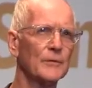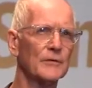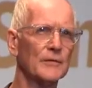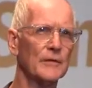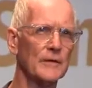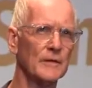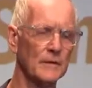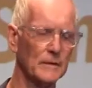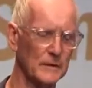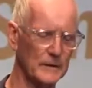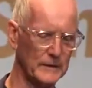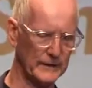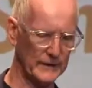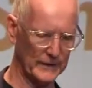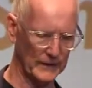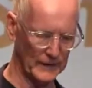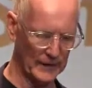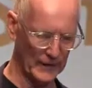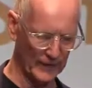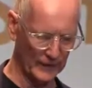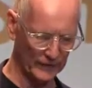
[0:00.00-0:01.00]
particularly
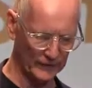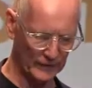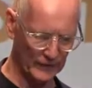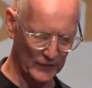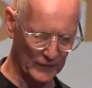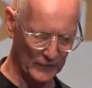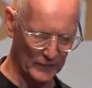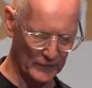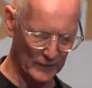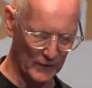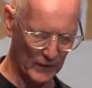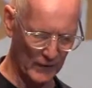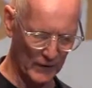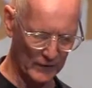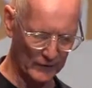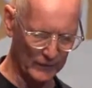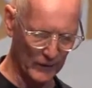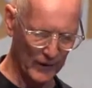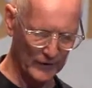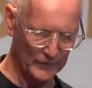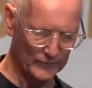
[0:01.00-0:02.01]
in Gaza,
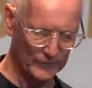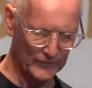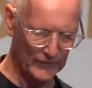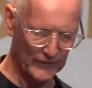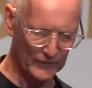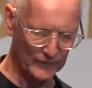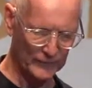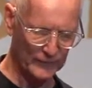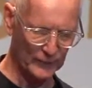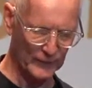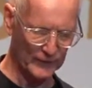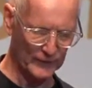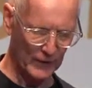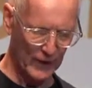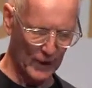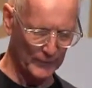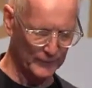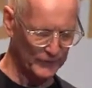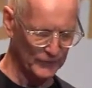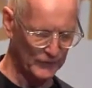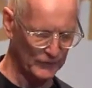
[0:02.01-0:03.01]
are not faced with an
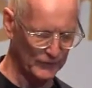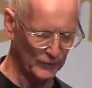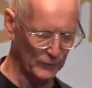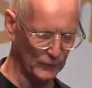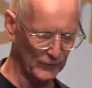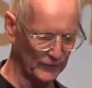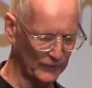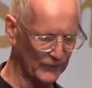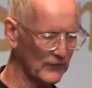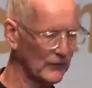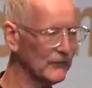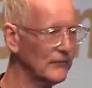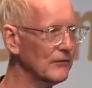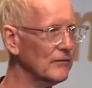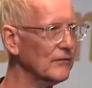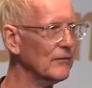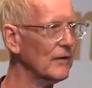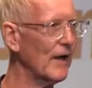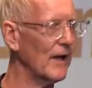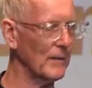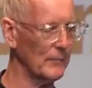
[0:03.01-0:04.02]
option to
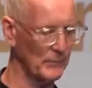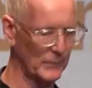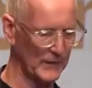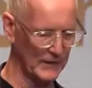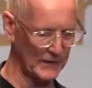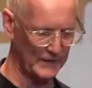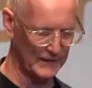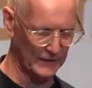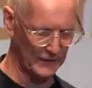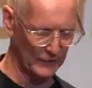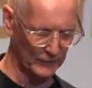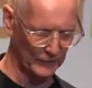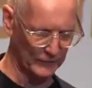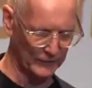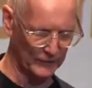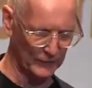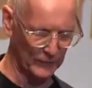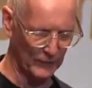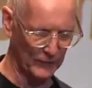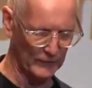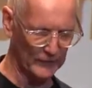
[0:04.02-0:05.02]
resist and be
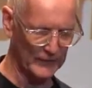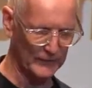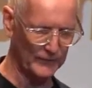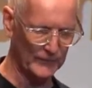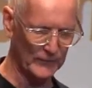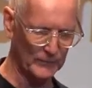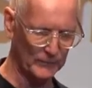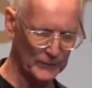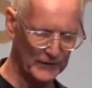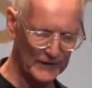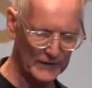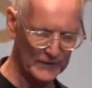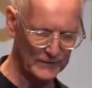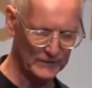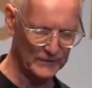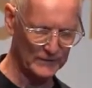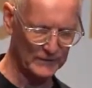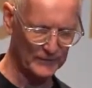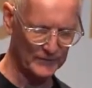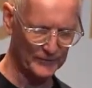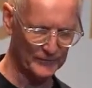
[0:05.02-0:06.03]
killed or live in
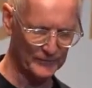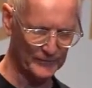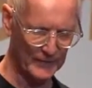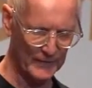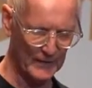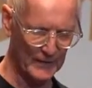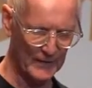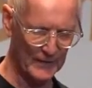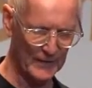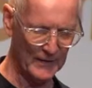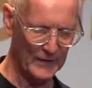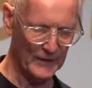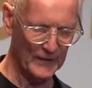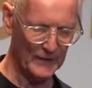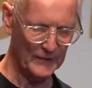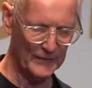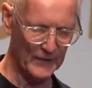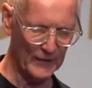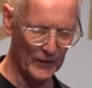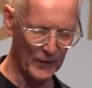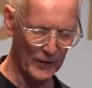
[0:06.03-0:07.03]
peace.
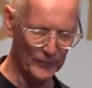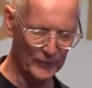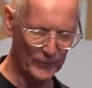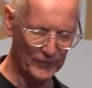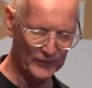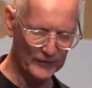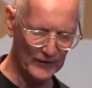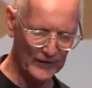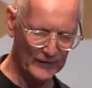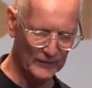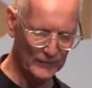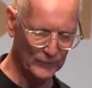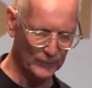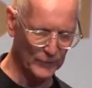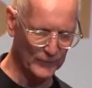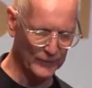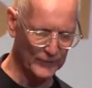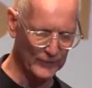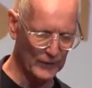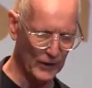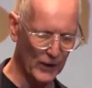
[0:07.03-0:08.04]
They are presented
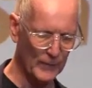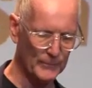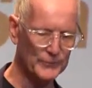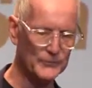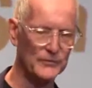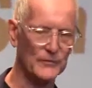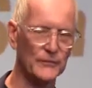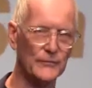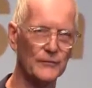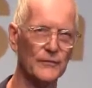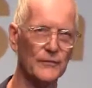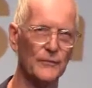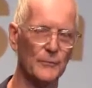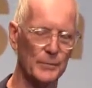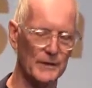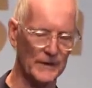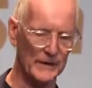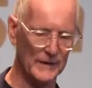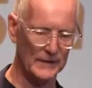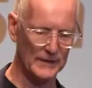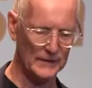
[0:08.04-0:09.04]
with the options of
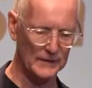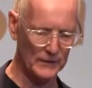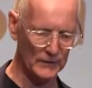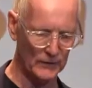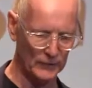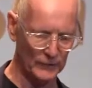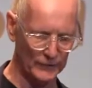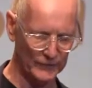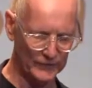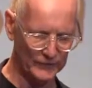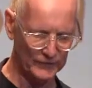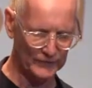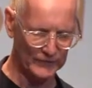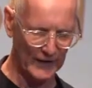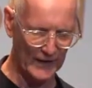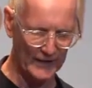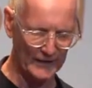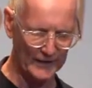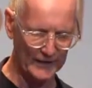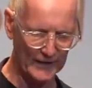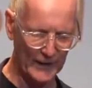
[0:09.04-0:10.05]
being killed
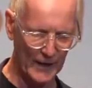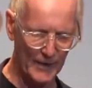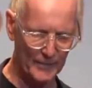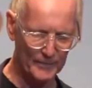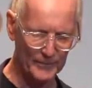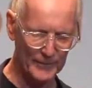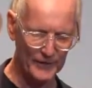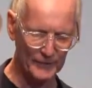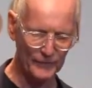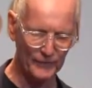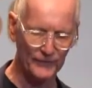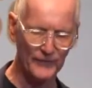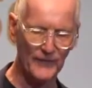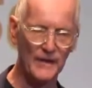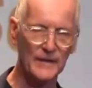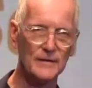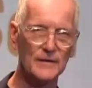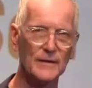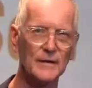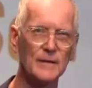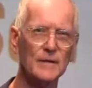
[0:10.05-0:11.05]
standing up and
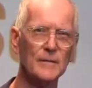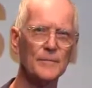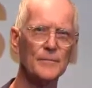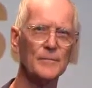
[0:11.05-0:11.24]
fighting,